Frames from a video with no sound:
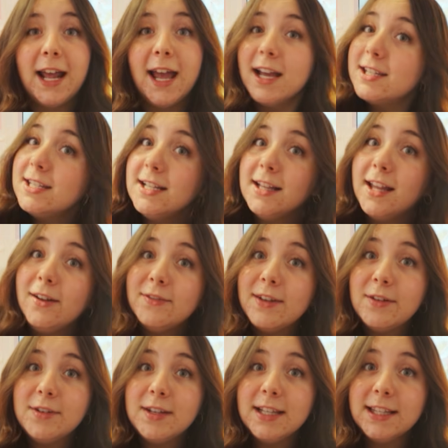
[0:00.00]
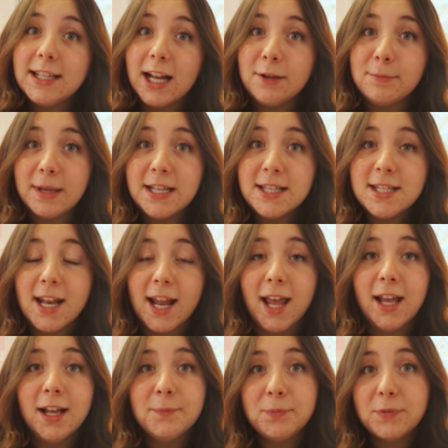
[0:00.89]
I actually love everything that I made
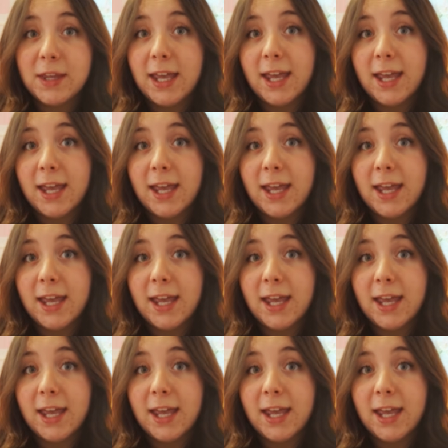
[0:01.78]
today,